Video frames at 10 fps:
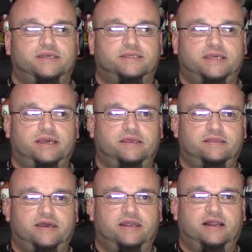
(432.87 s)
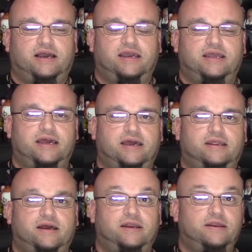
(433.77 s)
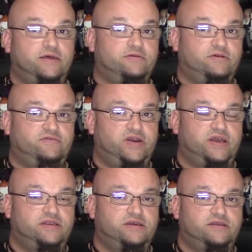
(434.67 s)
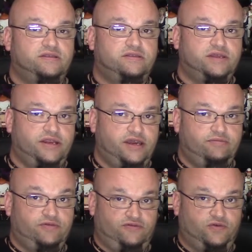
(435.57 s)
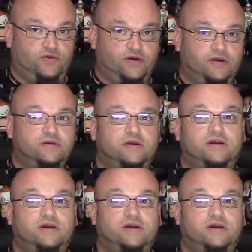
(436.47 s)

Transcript: saying that I had had another event the night before.